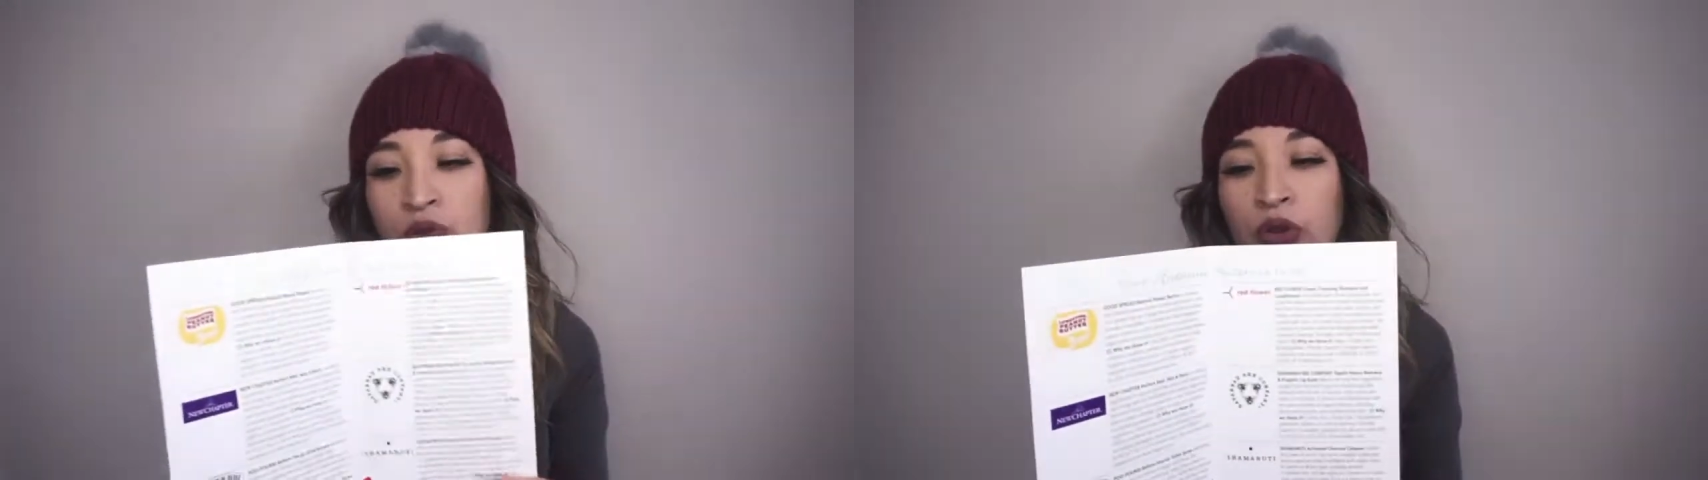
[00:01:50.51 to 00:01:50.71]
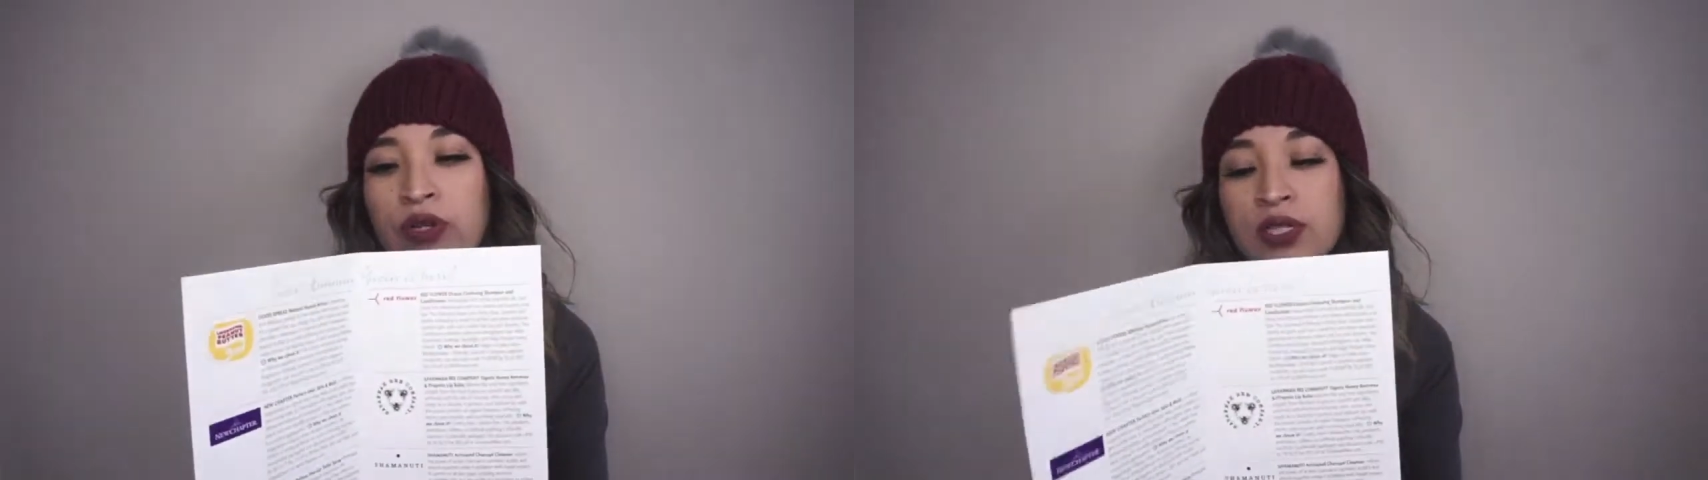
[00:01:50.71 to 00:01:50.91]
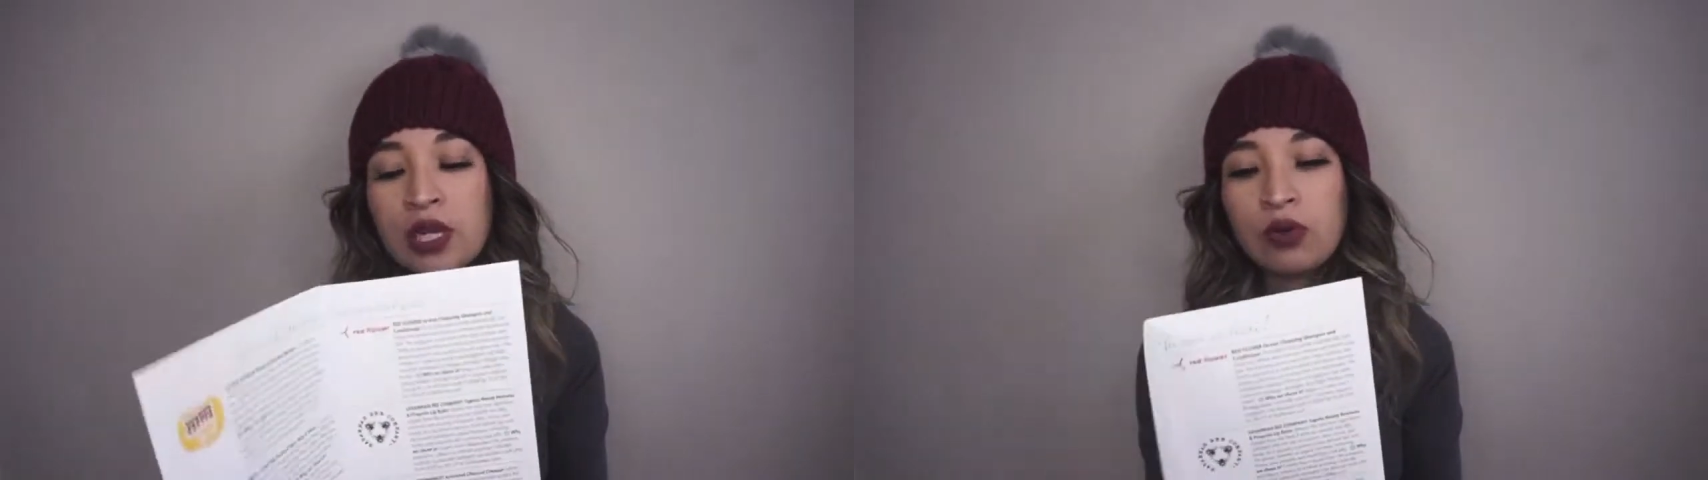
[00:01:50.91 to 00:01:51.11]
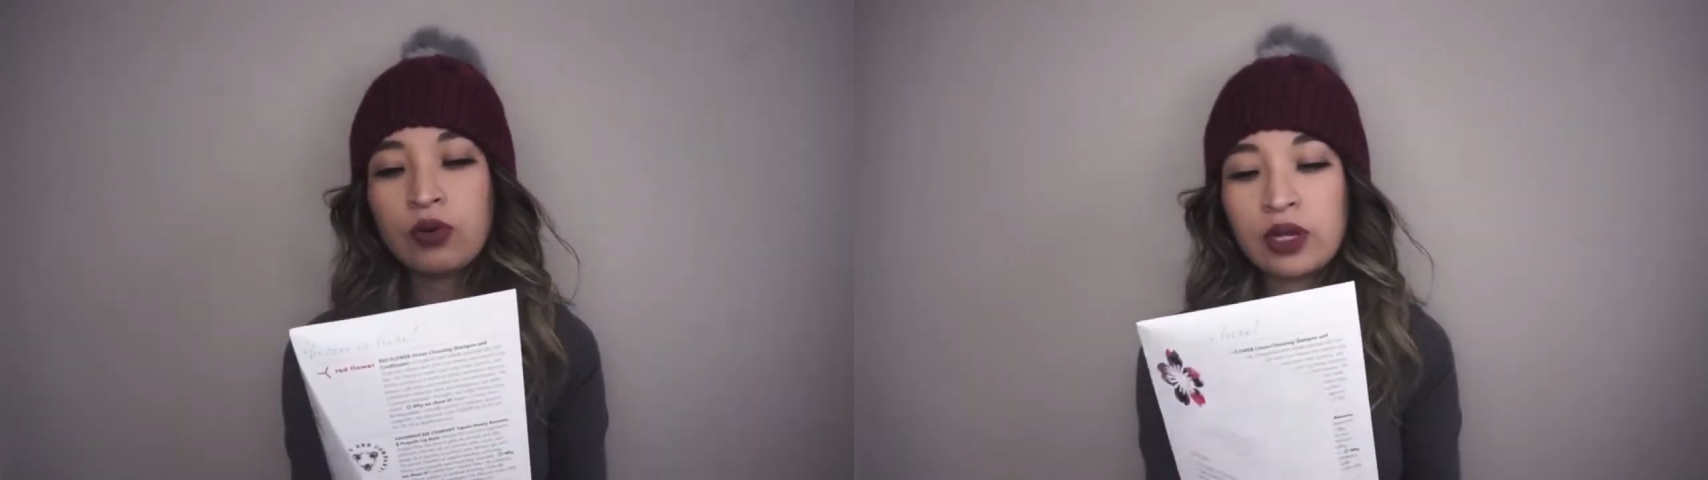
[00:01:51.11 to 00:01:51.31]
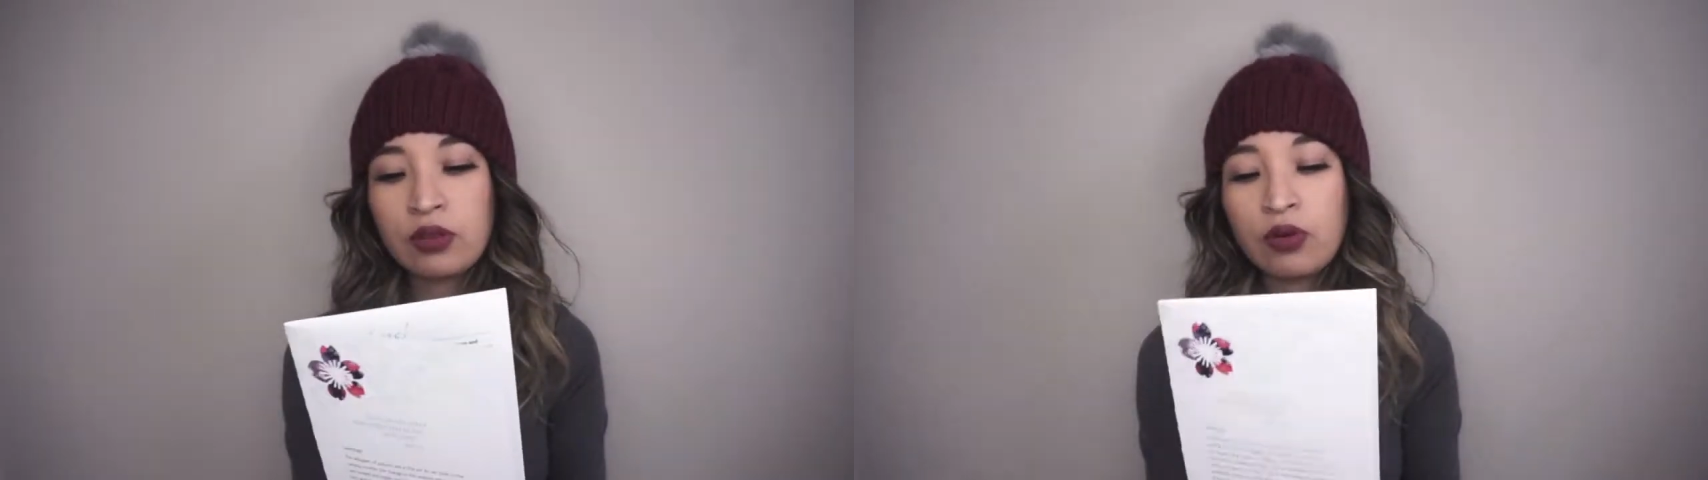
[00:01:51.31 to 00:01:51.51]
Todo está
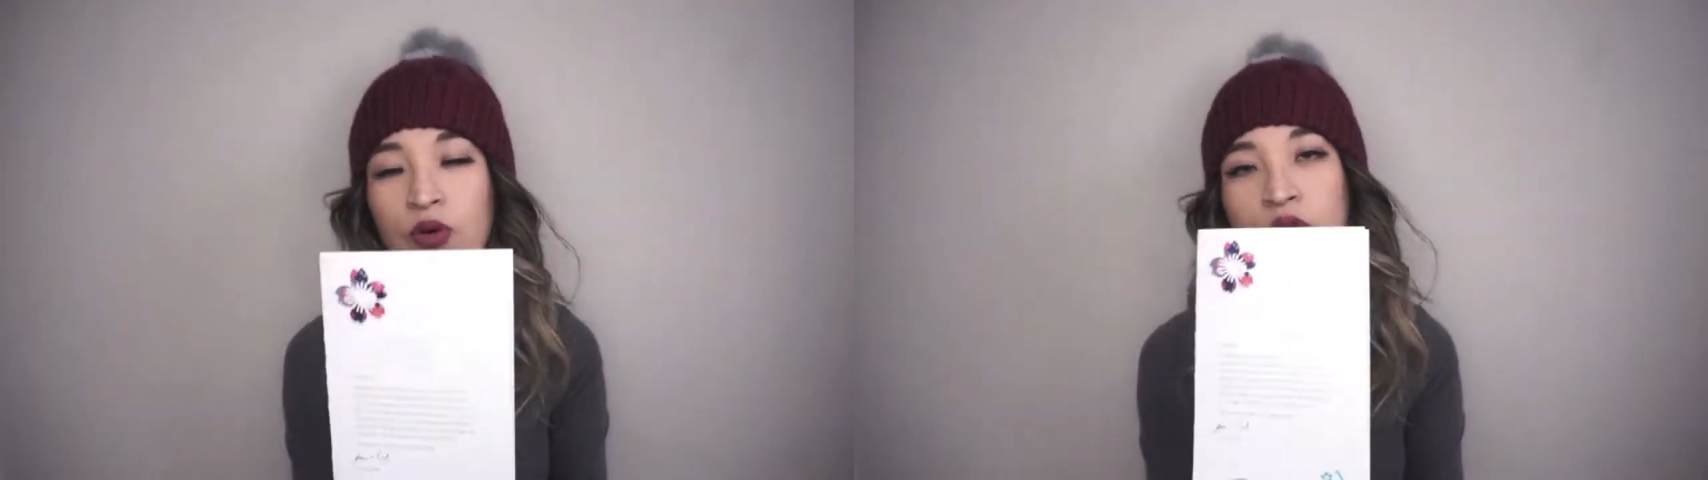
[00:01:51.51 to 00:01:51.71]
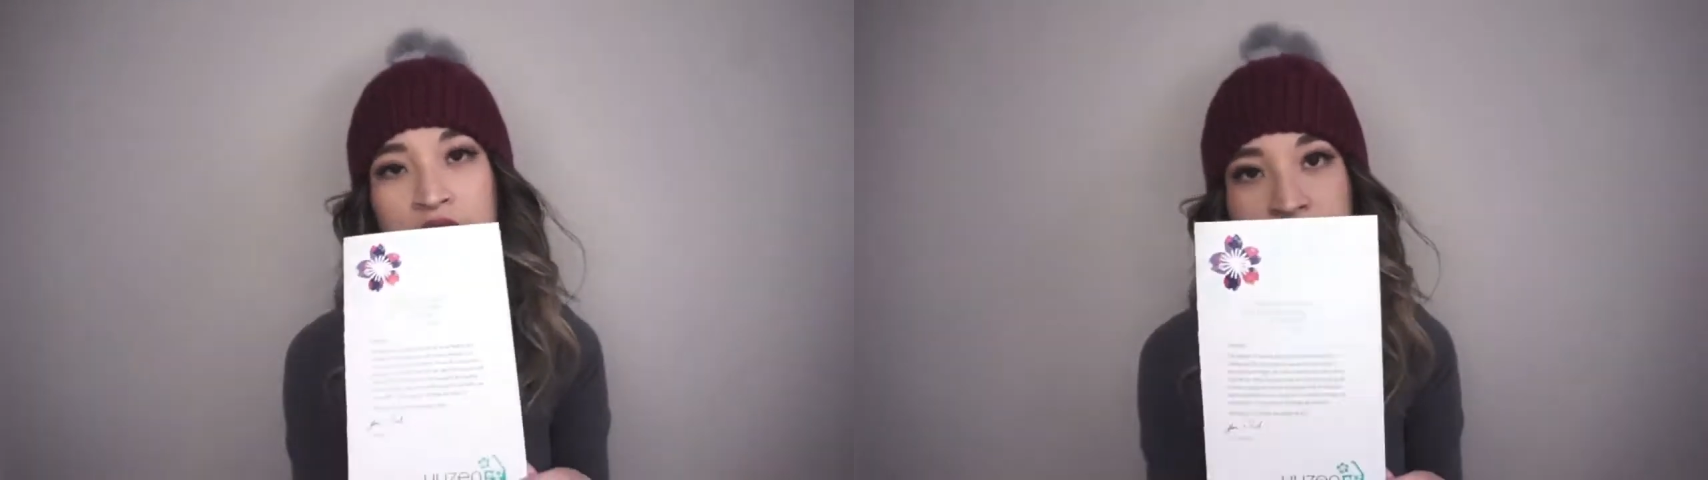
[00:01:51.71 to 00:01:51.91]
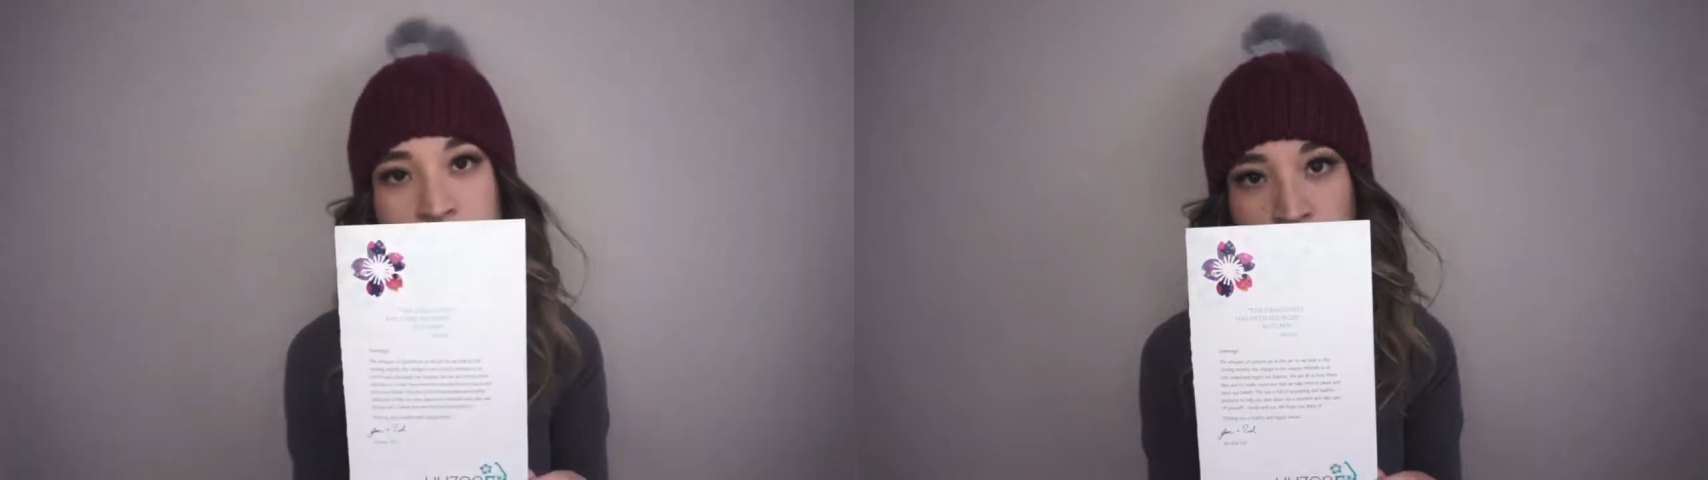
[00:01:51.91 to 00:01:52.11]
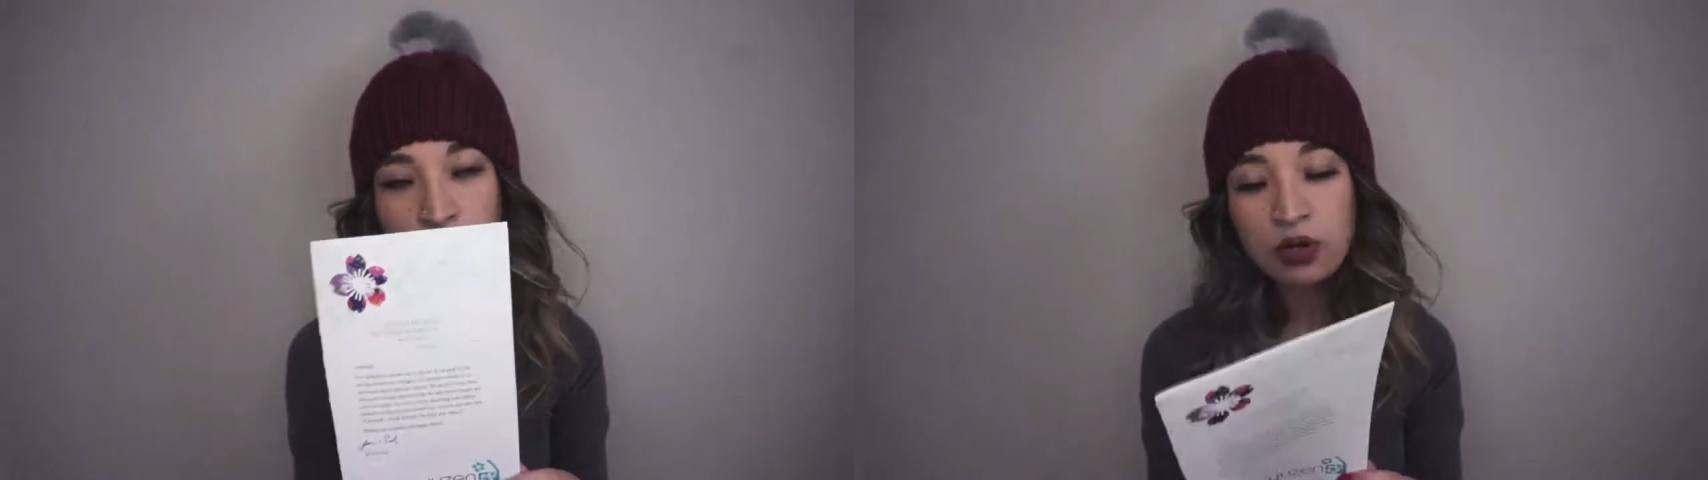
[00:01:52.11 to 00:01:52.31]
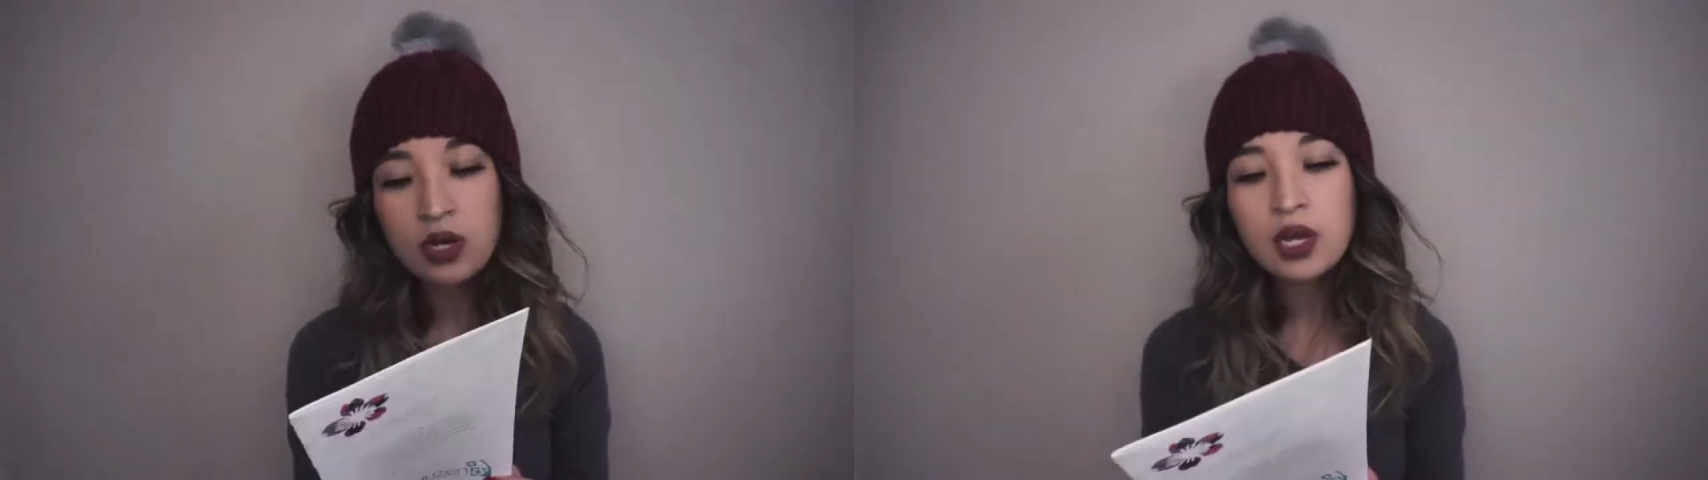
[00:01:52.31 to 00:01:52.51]
cogido con
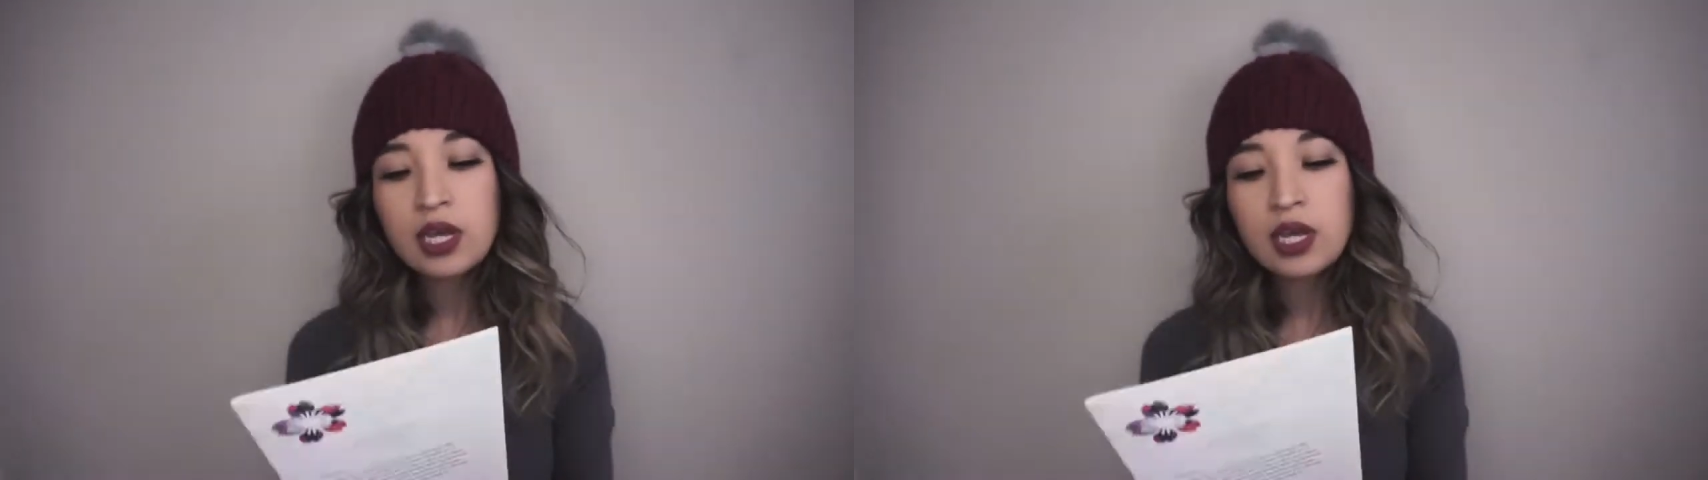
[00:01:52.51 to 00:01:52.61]
razón